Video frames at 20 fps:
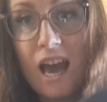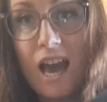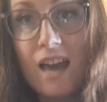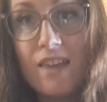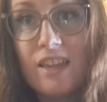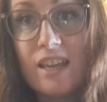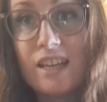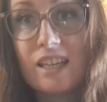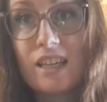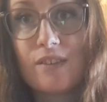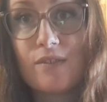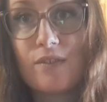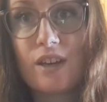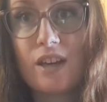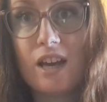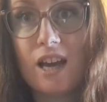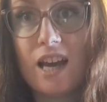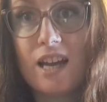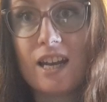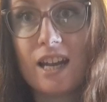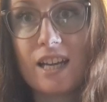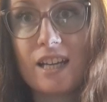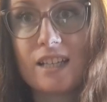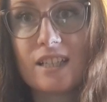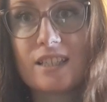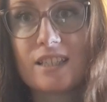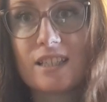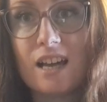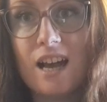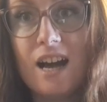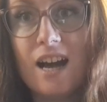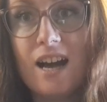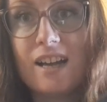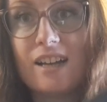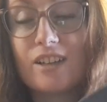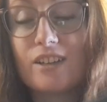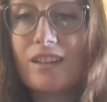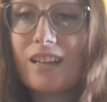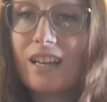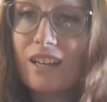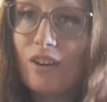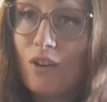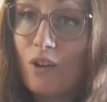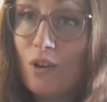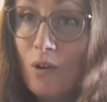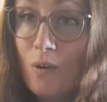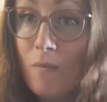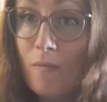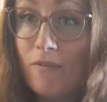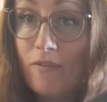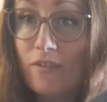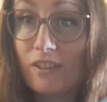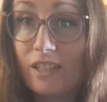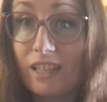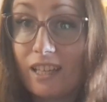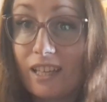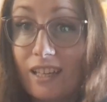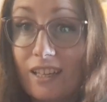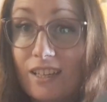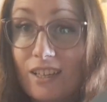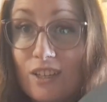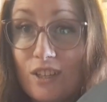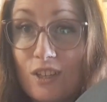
and then give it a nice iron, and hopefully